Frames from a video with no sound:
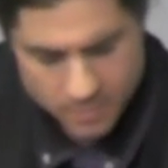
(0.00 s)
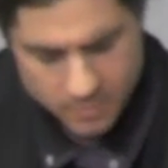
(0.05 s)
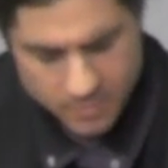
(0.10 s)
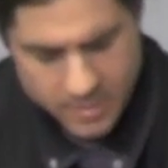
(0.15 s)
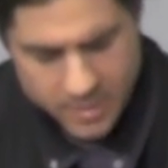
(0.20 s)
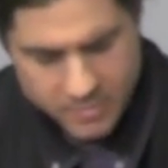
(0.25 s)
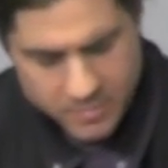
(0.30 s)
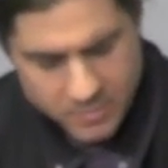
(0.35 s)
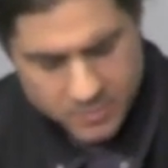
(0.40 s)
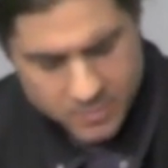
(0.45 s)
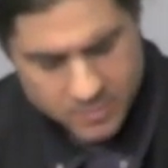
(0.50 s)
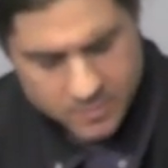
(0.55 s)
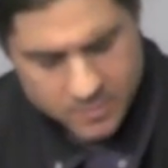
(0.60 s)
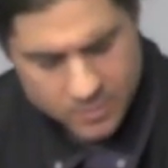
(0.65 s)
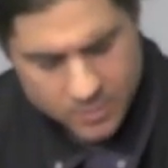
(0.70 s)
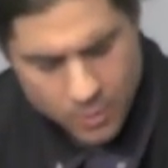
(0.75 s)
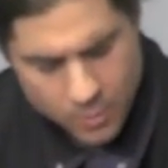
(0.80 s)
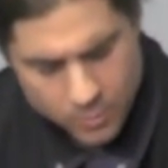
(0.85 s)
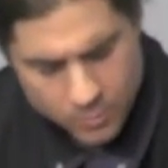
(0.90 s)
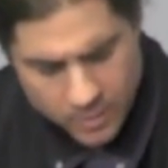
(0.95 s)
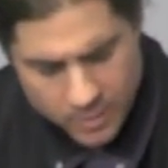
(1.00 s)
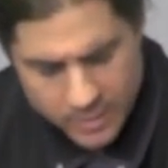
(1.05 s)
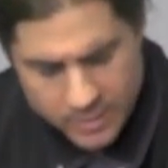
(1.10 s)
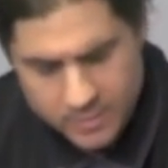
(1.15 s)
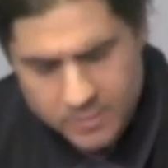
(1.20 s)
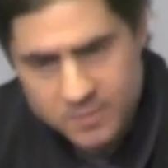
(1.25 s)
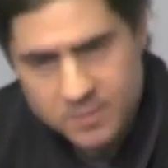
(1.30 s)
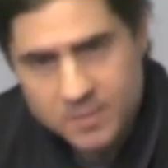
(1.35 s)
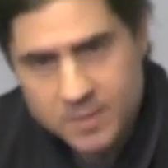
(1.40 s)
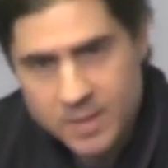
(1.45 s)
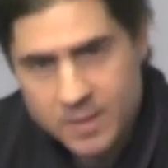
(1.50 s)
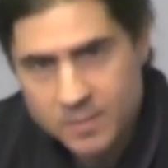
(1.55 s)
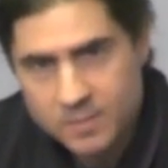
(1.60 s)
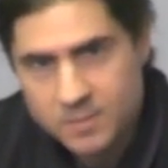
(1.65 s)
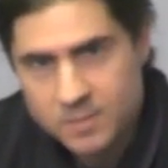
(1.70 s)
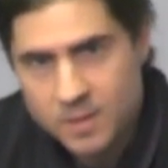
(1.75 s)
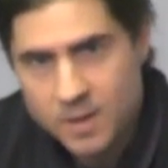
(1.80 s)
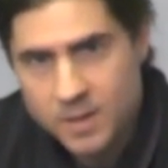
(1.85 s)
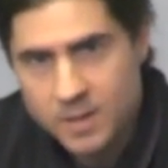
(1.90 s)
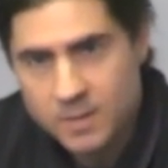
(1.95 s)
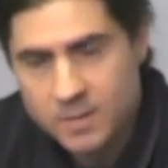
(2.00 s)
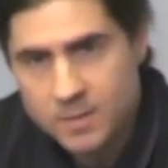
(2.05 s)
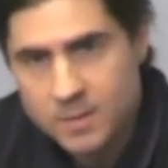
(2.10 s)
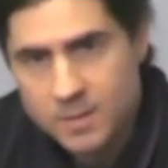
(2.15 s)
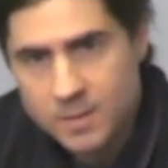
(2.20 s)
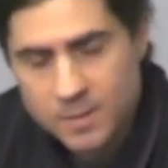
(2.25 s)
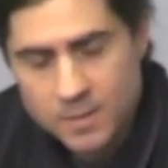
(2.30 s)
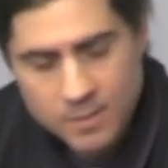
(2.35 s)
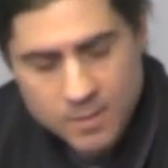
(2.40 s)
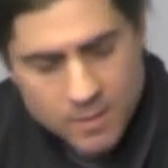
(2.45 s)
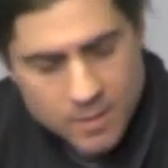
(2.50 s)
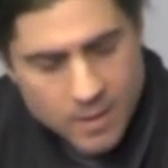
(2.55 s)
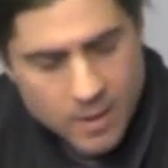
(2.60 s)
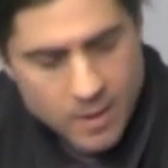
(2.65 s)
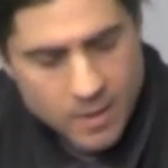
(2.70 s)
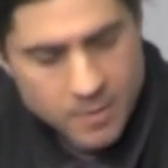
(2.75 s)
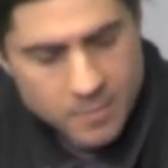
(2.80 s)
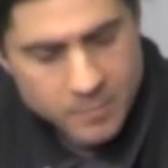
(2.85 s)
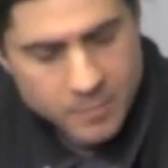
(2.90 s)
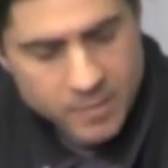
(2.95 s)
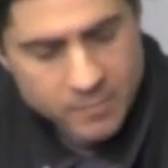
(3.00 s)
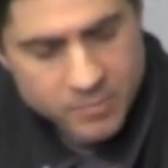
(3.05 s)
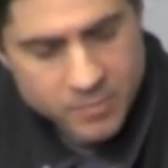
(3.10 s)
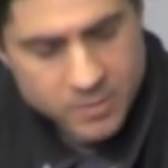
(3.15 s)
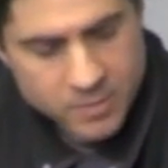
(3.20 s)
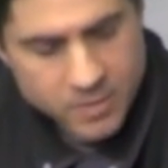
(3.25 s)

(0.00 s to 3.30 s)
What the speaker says: that the tow line stays tight. If the